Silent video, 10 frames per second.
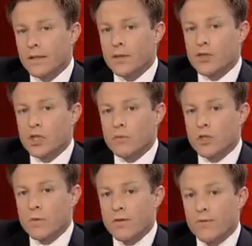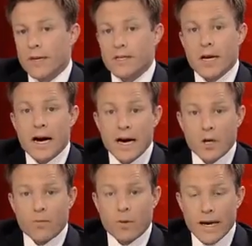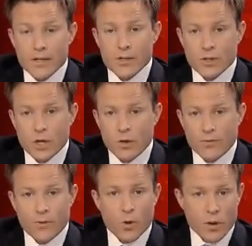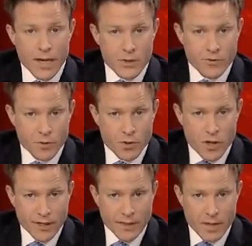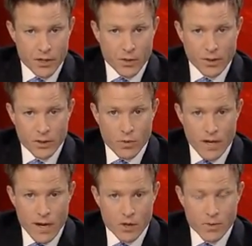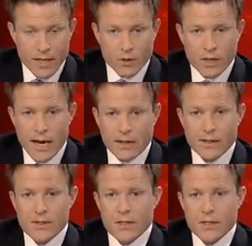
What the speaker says: consumers may face higher prices going forward, as we've been talking about? Joining us right now is Mike O'Connell. He's the